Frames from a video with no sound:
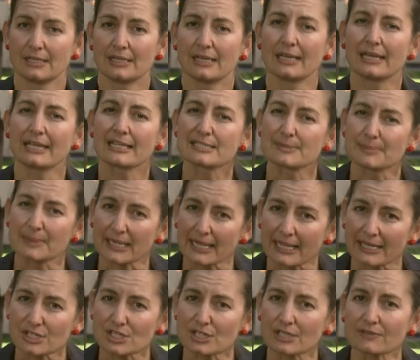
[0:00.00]
An
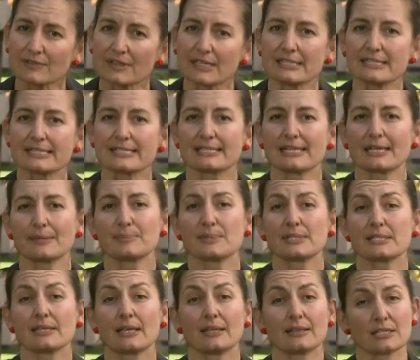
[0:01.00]
explanation of these
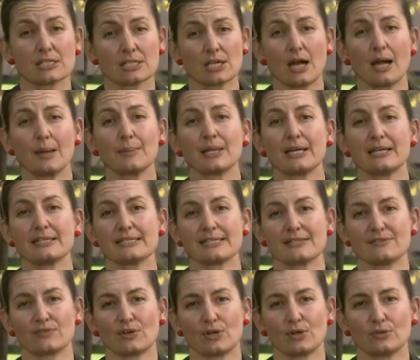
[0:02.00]
steps and the timelines
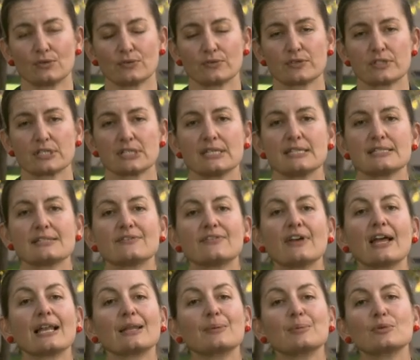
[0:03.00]
involved is
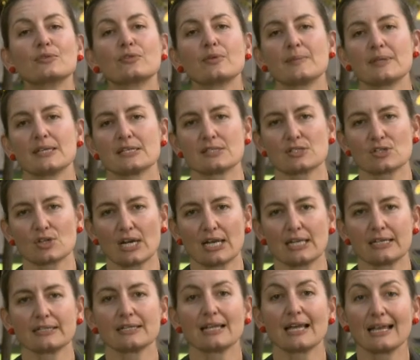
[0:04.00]
available from the
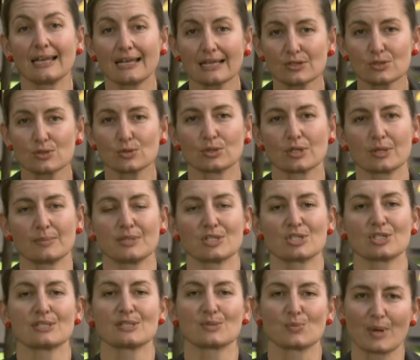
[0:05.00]
Australian Electoral
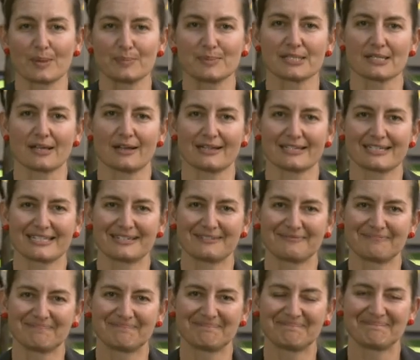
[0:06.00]
Commission's website.
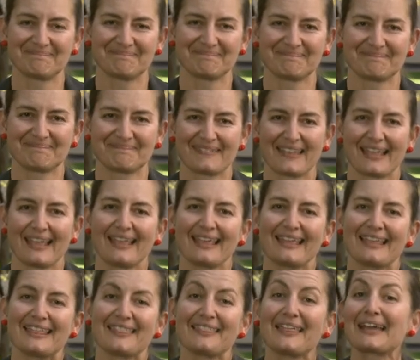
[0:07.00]

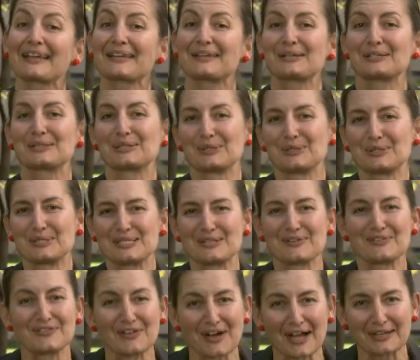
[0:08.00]
That concludes
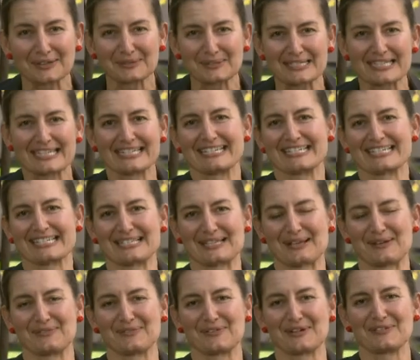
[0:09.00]
the final Senate
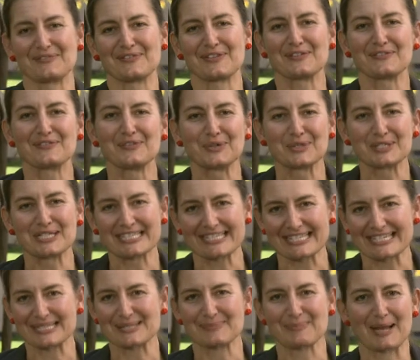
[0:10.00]
Discovery for the
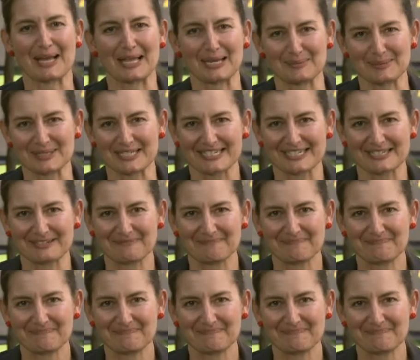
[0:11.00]
46th Parliament.